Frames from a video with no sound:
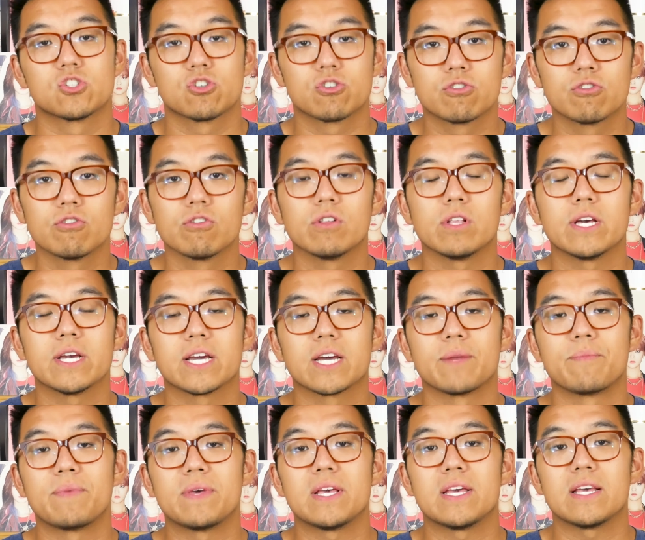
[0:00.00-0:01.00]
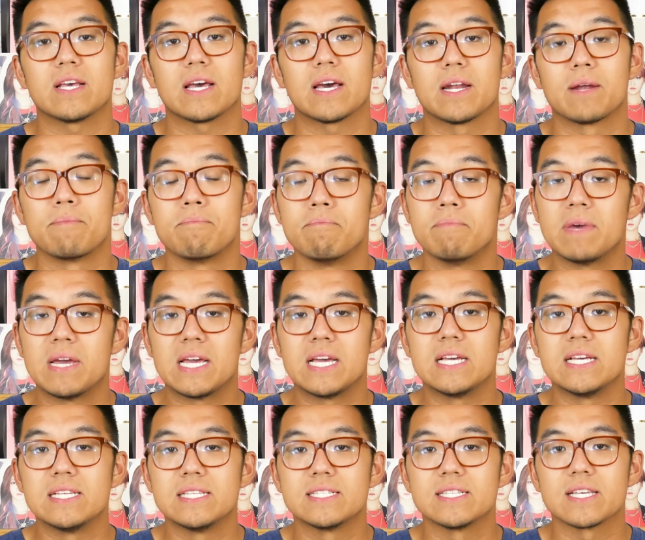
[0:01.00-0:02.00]
truly gonna be an
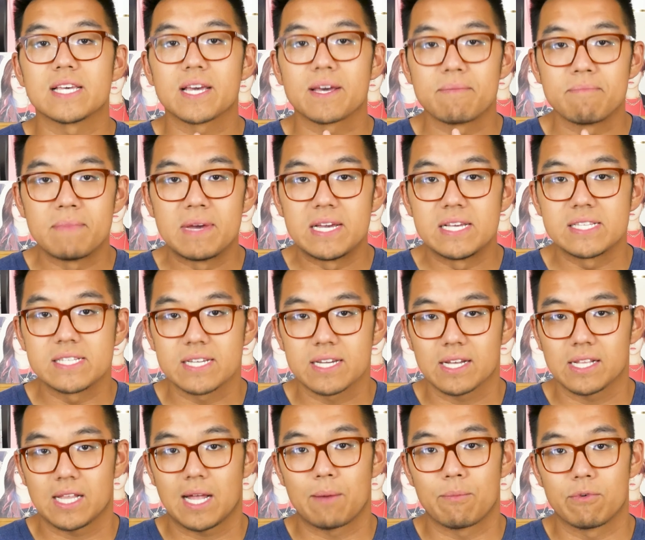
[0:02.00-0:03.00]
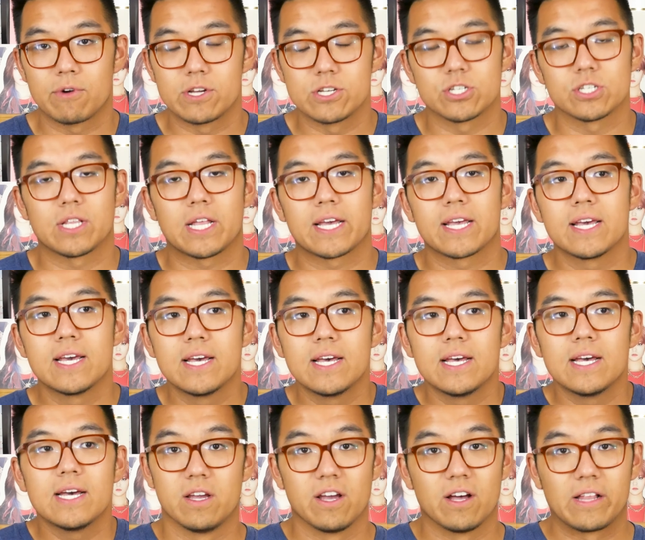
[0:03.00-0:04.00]
amazing, amazing collaboration. Like,
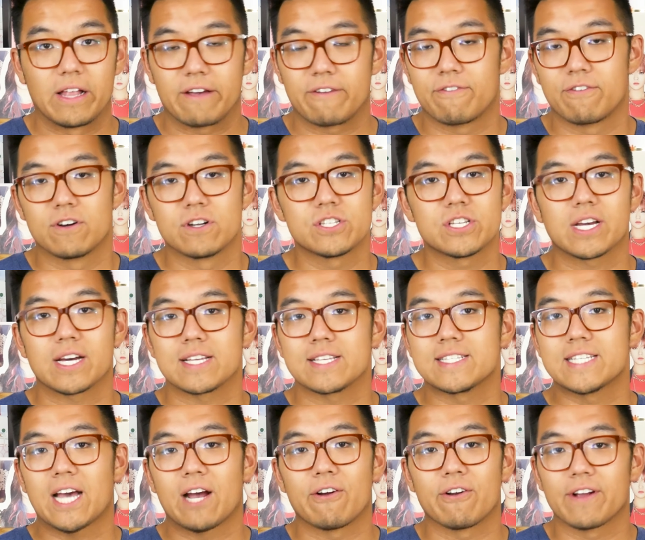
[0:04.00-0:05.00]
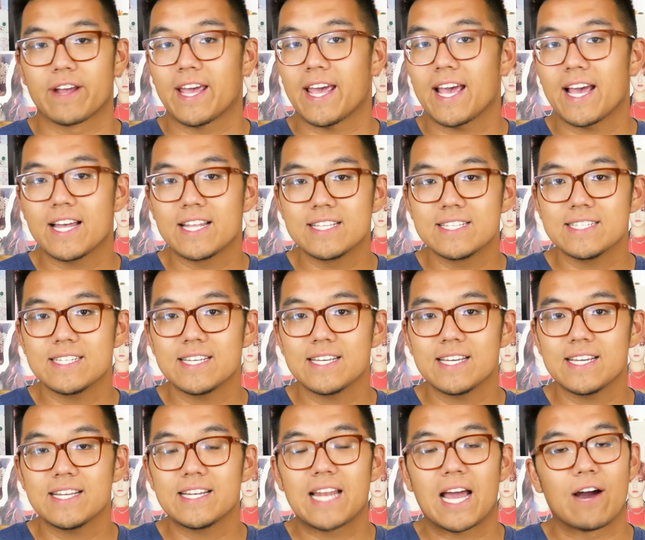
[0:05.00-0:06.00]
you know, like first you got sour
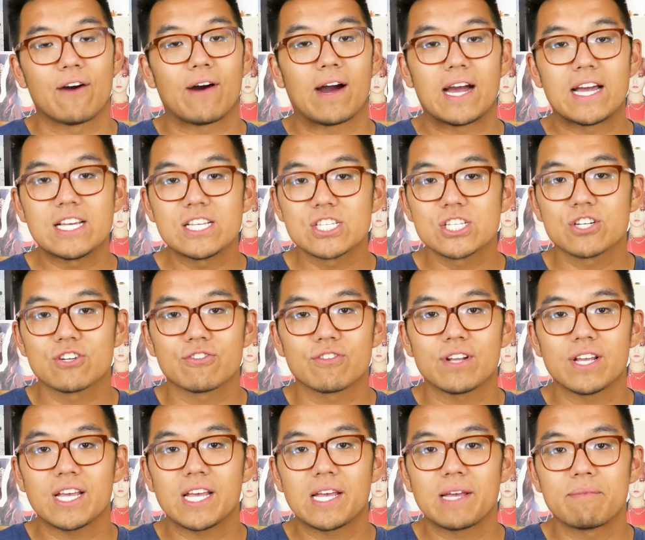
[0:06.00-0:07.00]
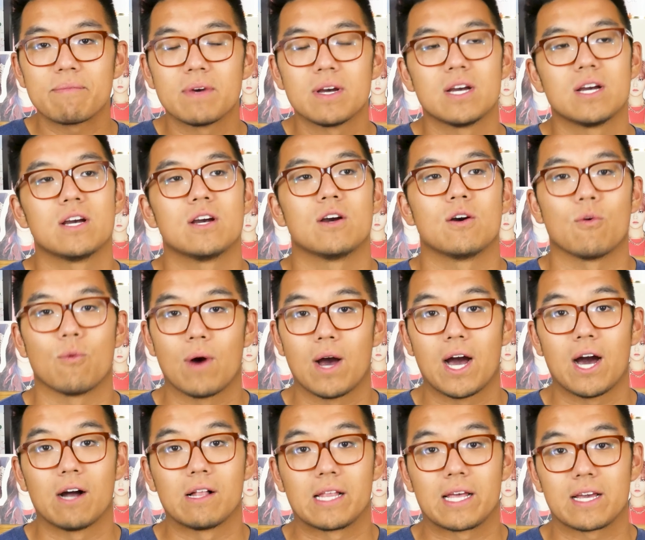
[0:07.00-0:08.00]
candy, now ice cream.
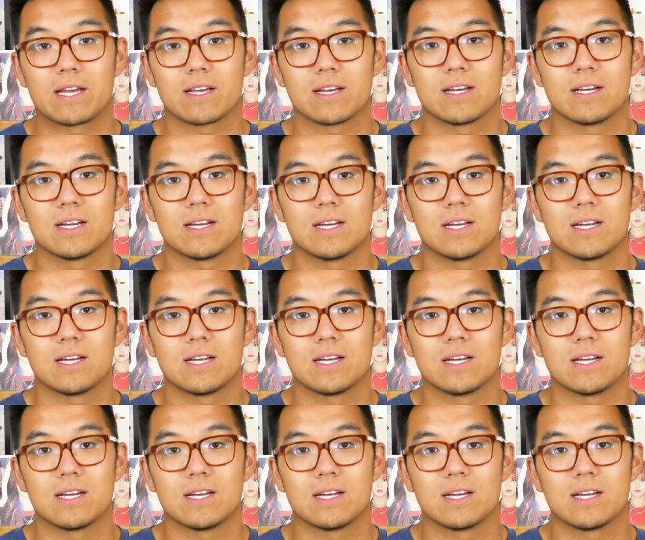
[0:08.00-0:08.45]
Wow, like